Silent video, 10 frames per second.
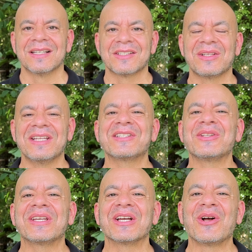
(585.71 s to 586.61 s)
So let's
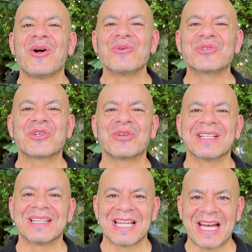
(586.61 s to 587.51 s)
look at culture
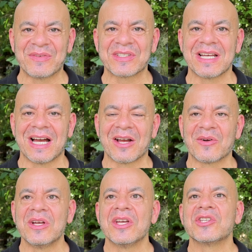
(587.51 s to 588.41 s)
and lifestyle.